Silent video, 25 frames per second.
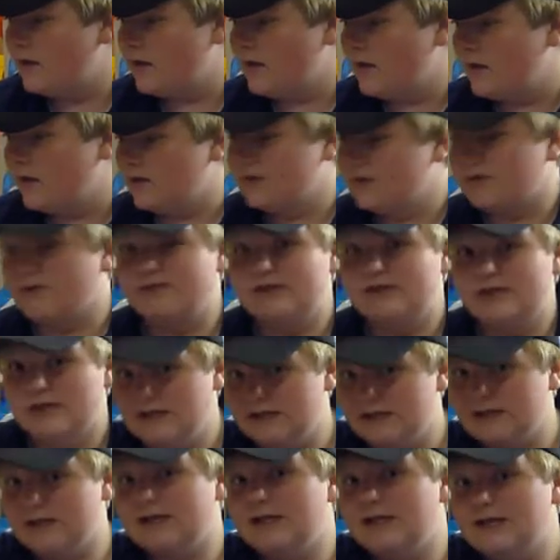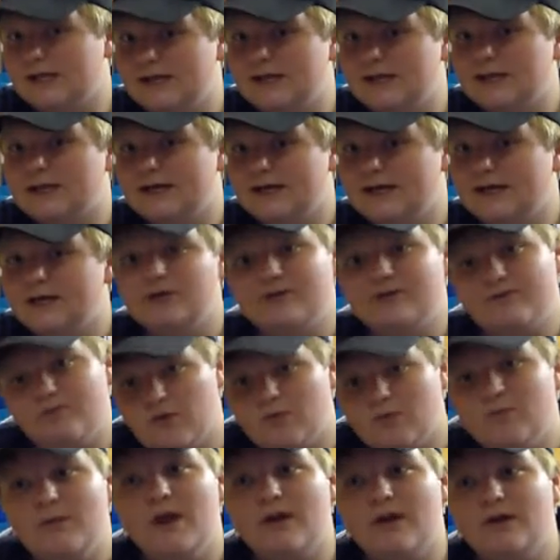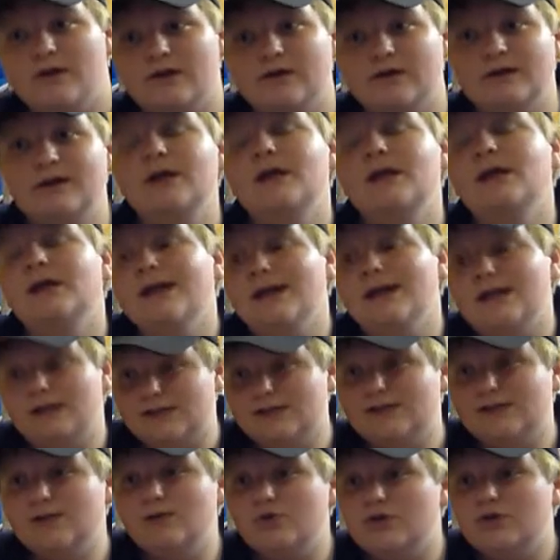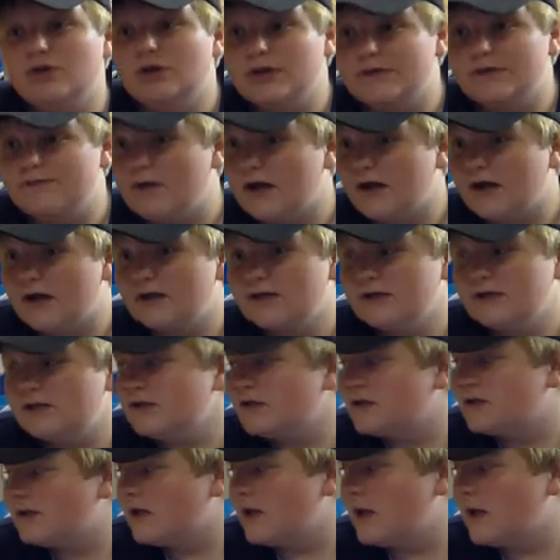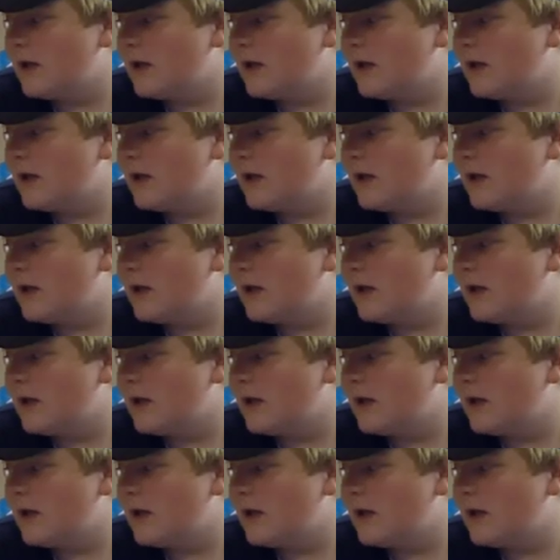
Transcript: because obviously this is English. If you're American, it's still good advice,